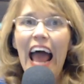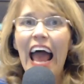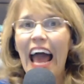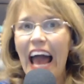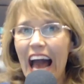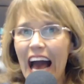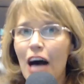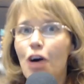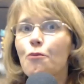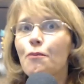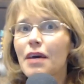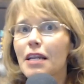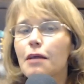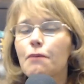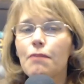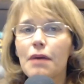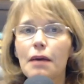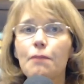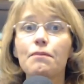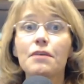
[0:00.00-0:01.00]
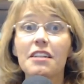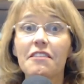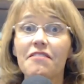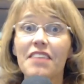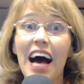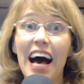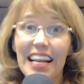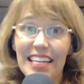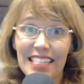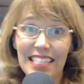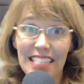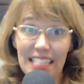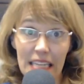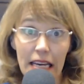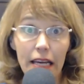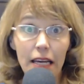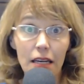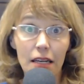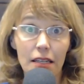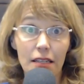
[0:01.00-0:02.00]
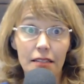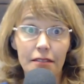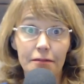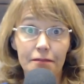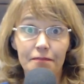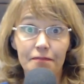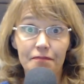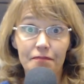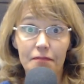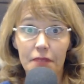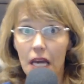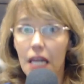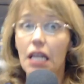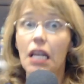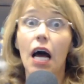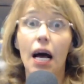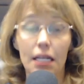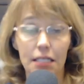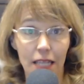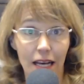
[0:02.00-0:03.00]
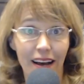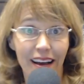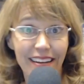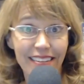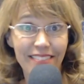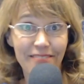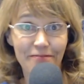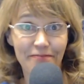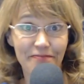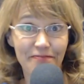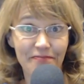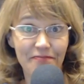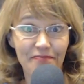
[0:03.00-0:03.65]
How many people have gotten sick and not died?